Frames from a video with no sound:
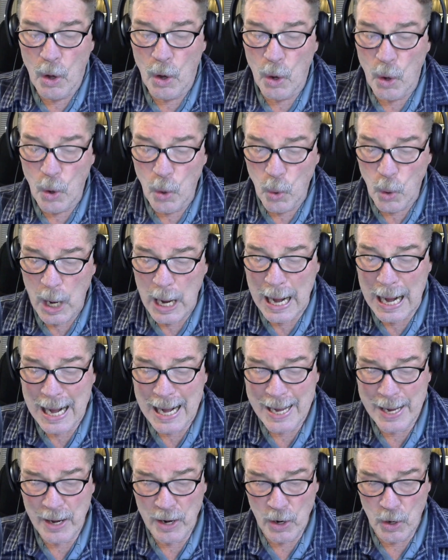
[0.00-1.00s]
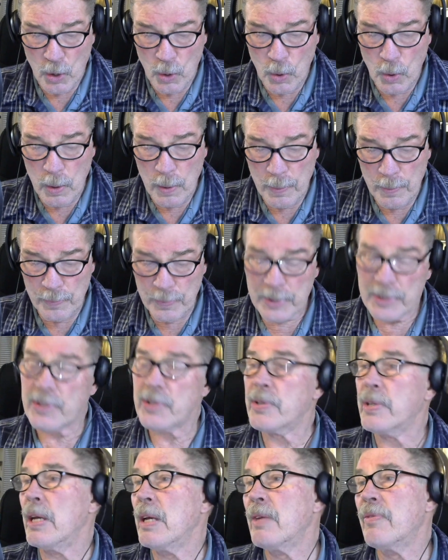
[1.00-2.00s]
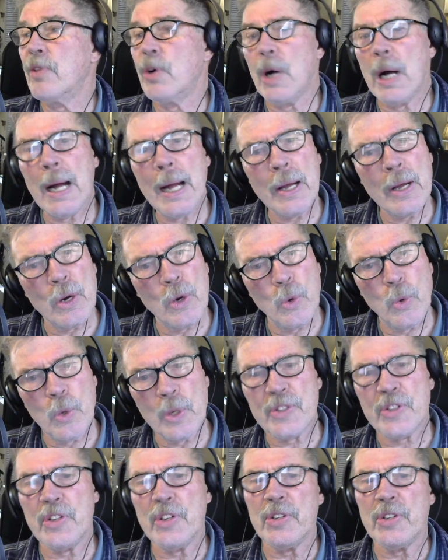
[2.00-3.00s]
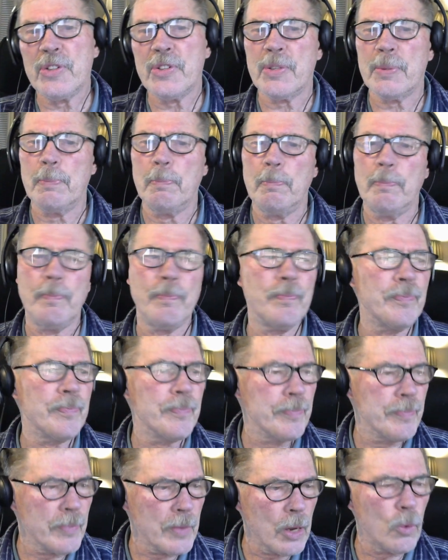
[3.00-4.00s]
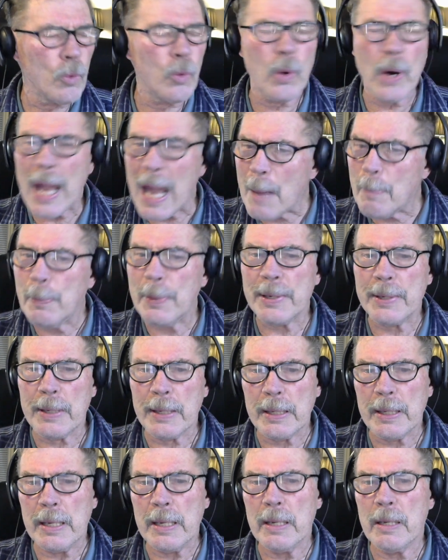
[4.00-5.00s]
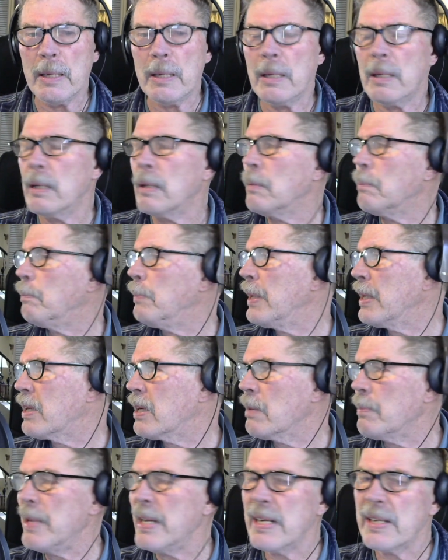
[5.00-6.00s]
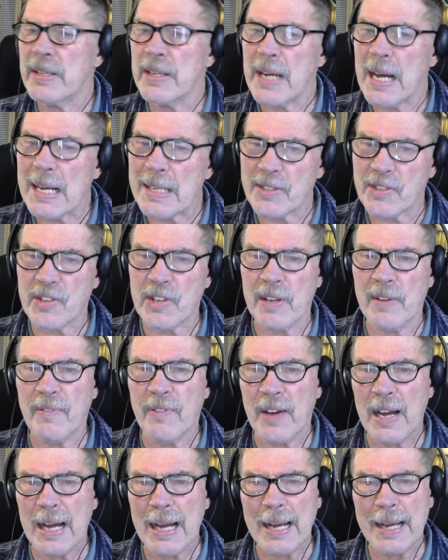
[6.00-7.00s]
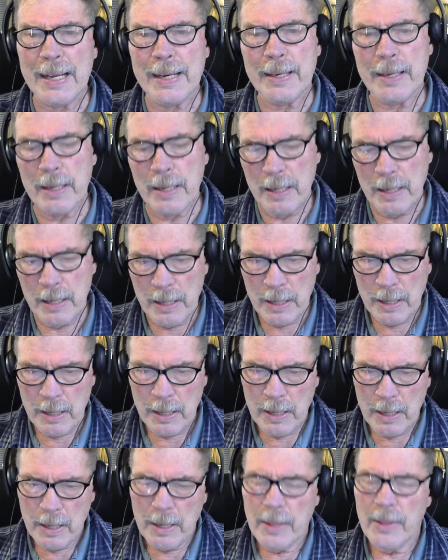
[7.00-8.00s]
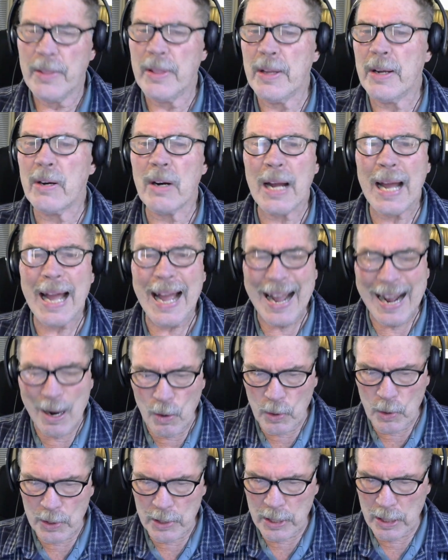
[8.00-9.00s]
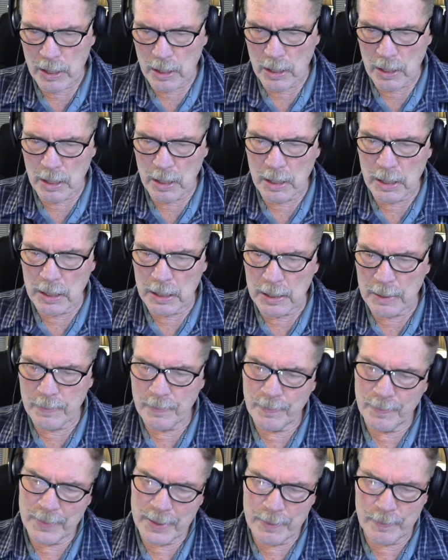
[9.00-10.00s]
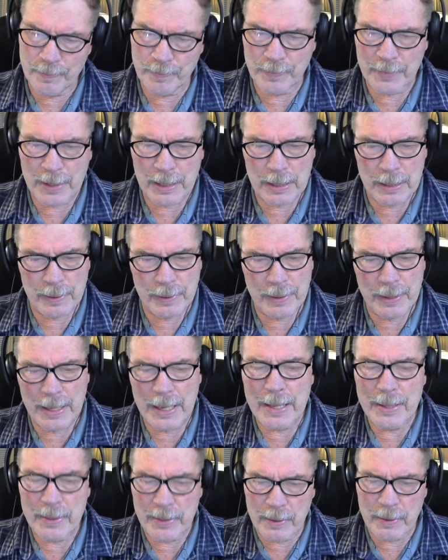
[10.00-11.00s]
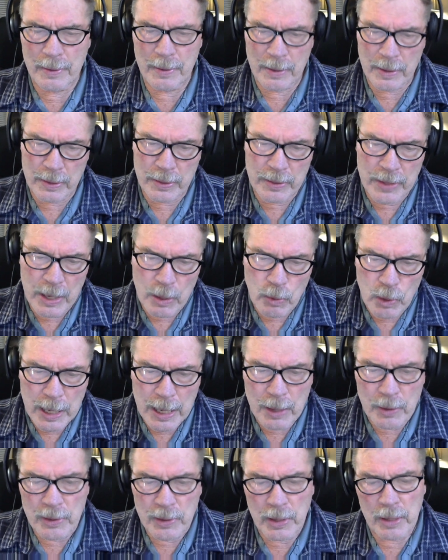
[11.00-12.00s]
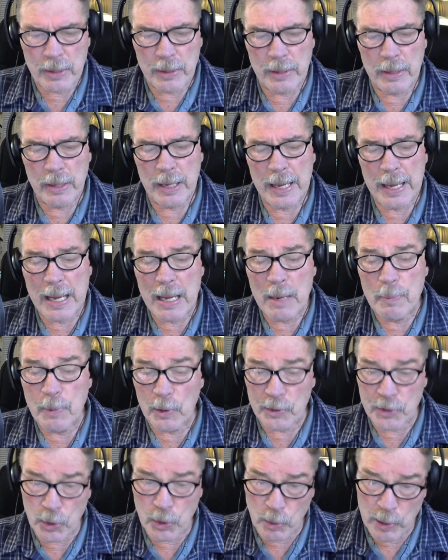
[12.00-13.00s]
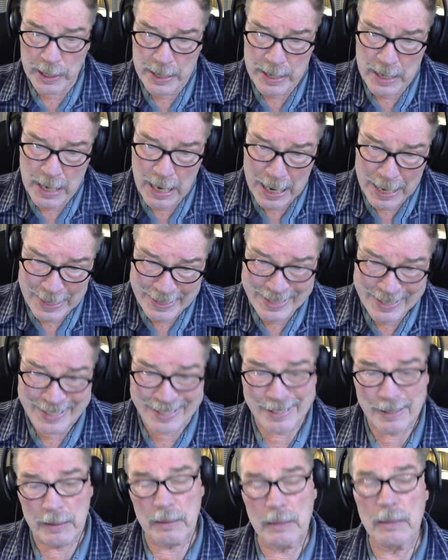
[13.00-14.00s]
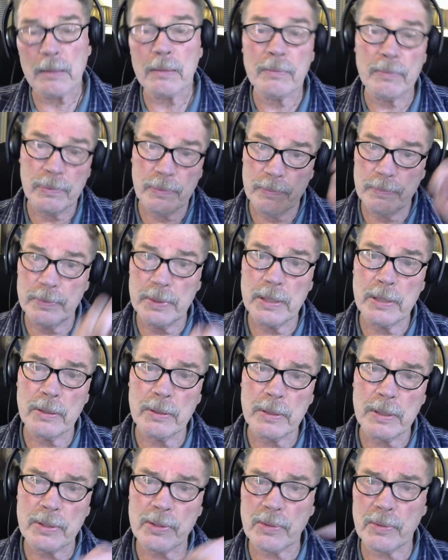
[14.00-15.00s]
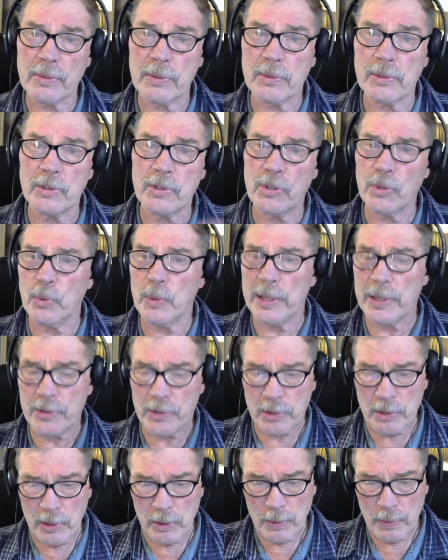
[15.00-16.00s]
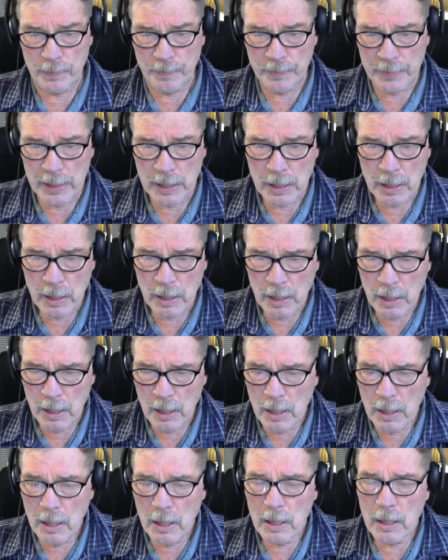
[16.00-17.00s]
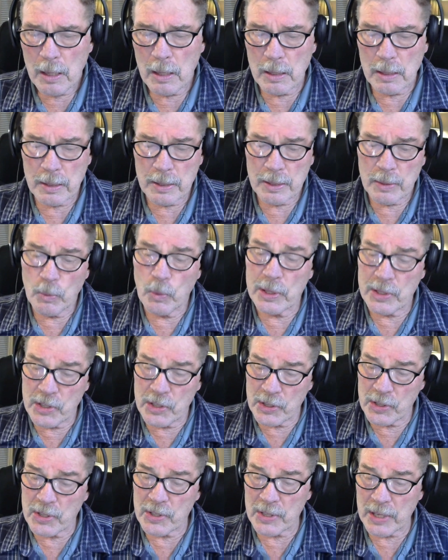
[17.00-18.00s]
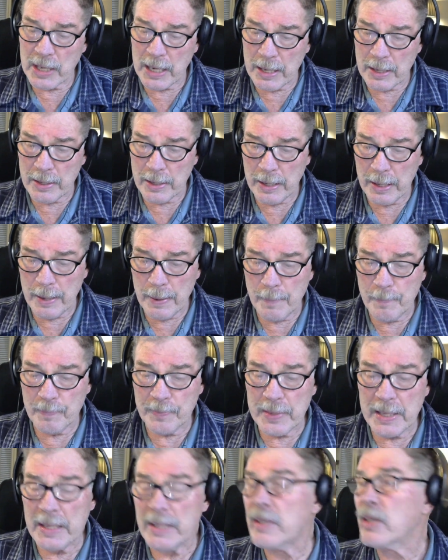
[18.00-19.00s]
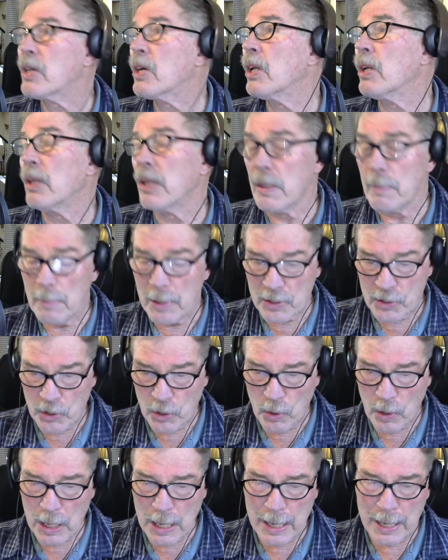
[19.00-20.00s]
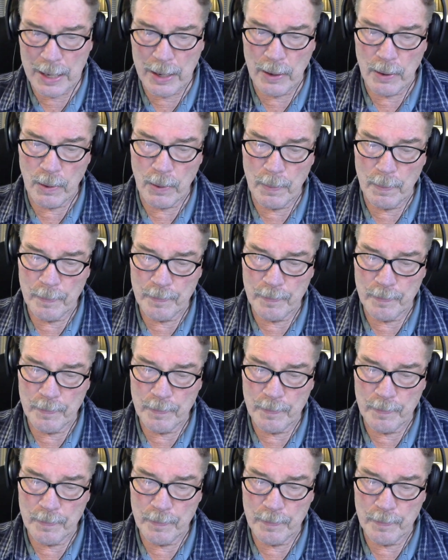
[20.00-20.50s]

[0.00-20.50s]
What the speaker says: Ohio, the state of Ohio, which is rapidly becoming Nazified. They're out, and they were out on April 29th, that's 2 weeks ago, which is a Saturday, in Columbus, Ohio.